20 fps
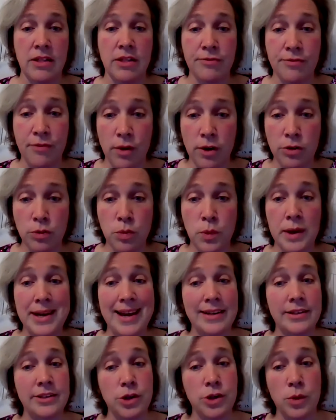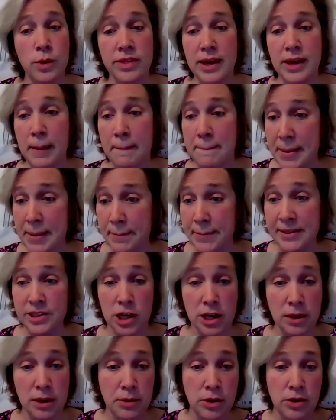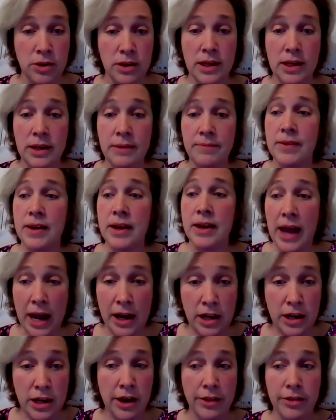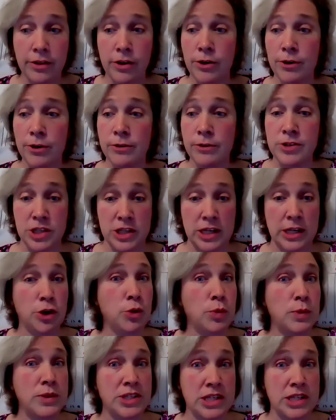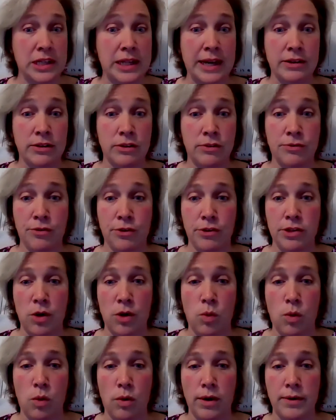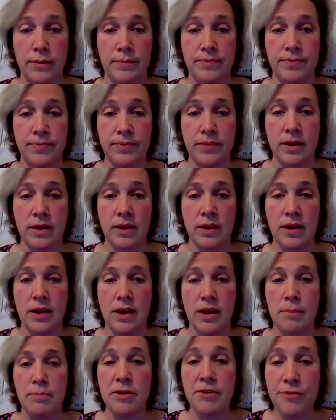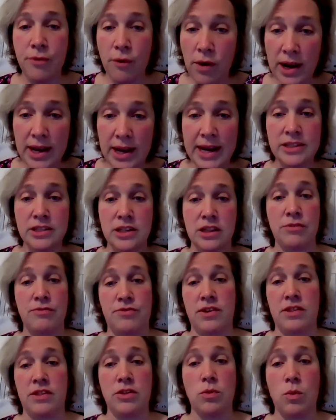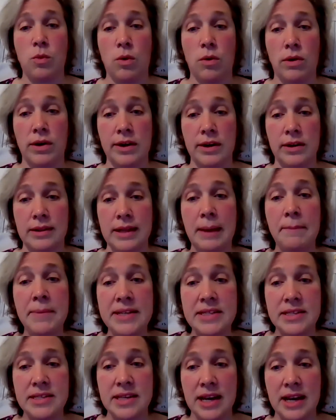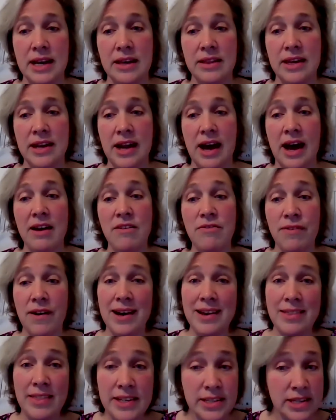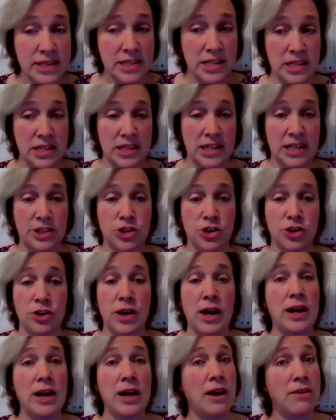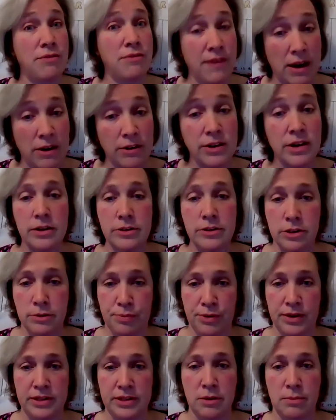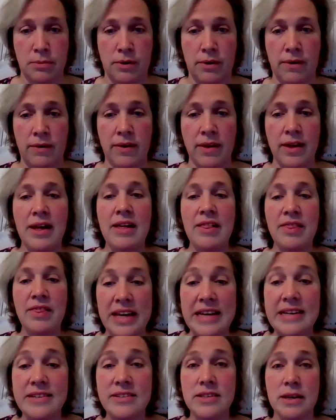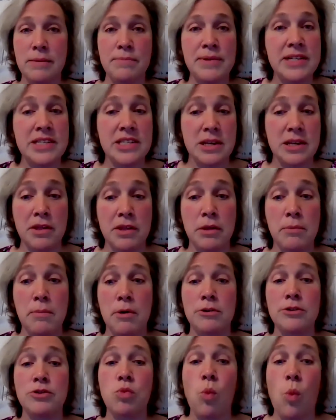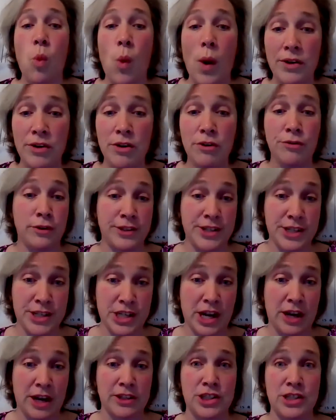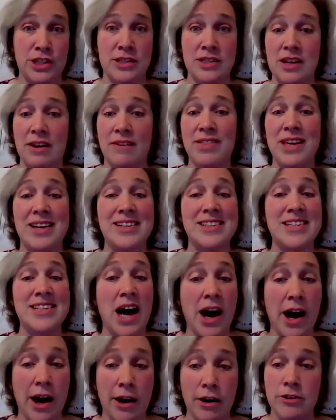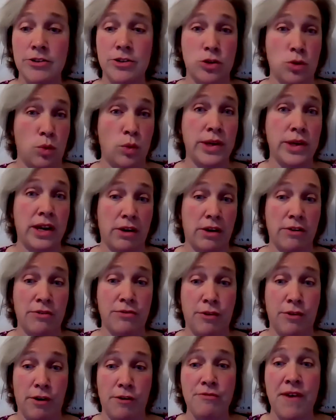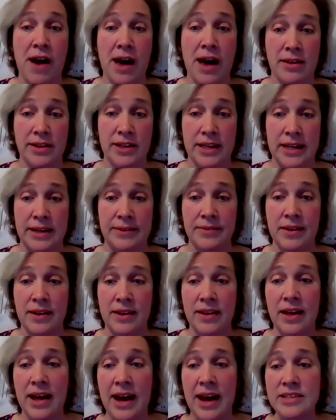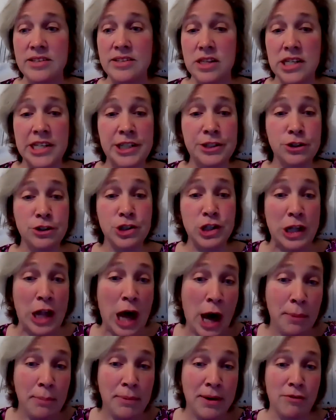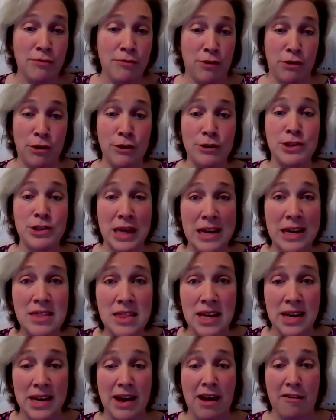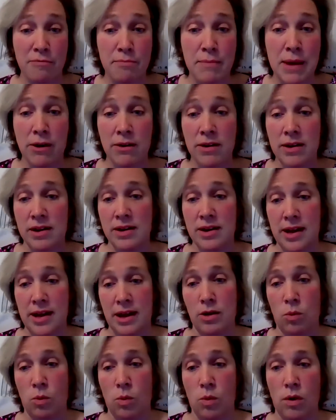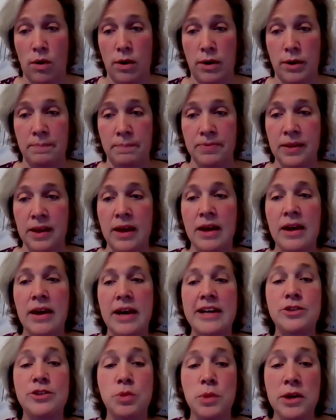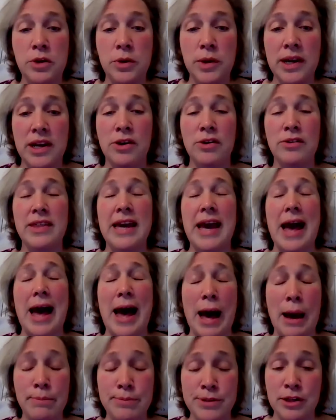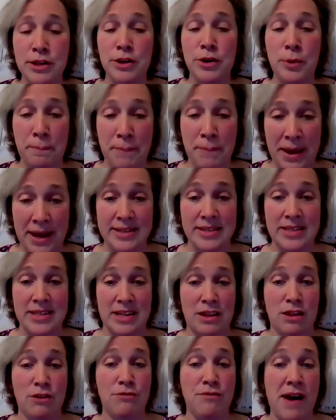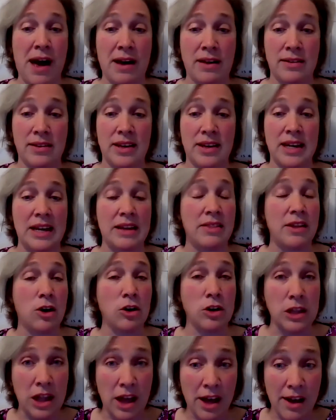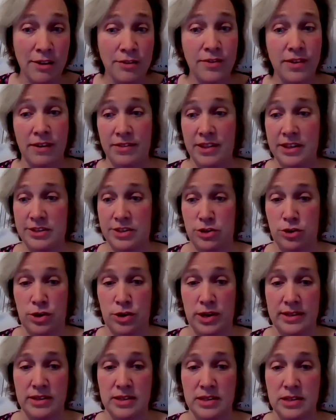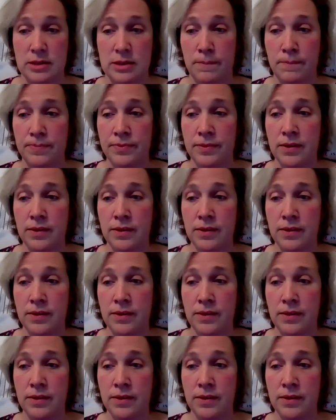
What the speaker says: The fourth one had to do with commitment to community, and another senior was selected for the award. Before I get to the fifth award, let me say that I find this as a teacher, and I found it as a principal. These can be some of the most wonderful discussions of the entire school year for a faculty, as the teachers lobby for those they think have merited an award. It's when you hear the absolute best of the faculty in their love of the students.